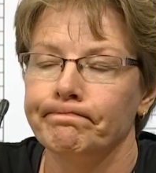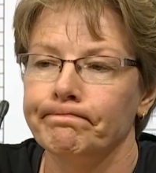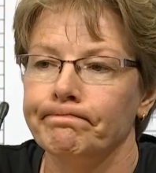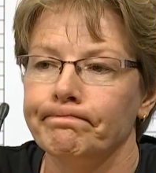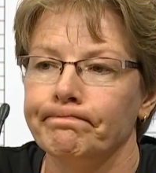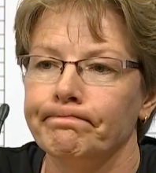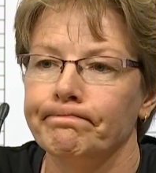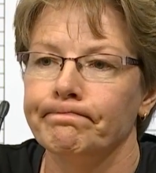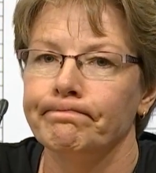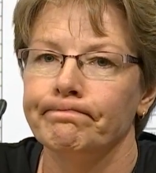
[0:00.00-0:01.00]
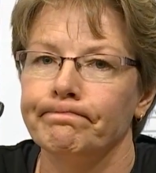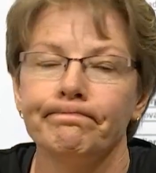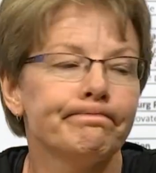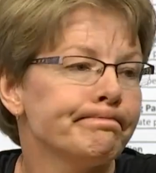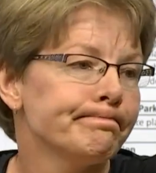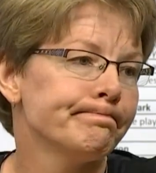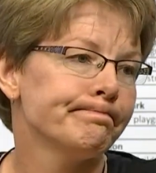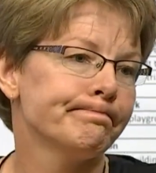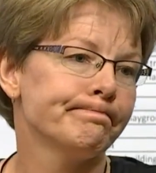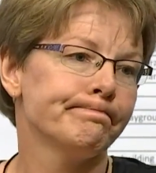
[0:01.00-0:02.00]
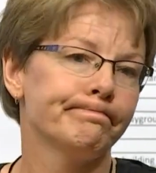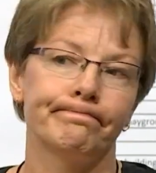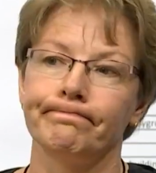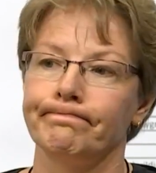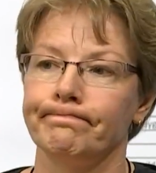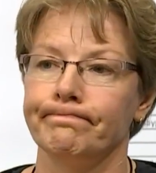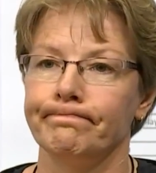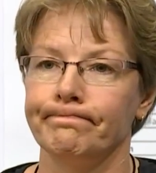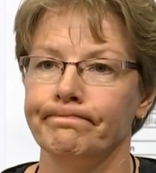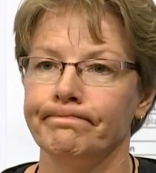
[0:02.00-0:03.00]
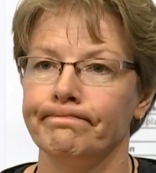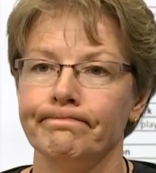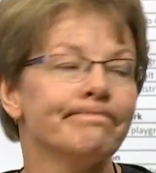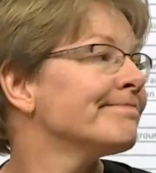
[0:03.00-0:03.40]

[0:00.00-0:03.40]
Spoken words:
[no speech]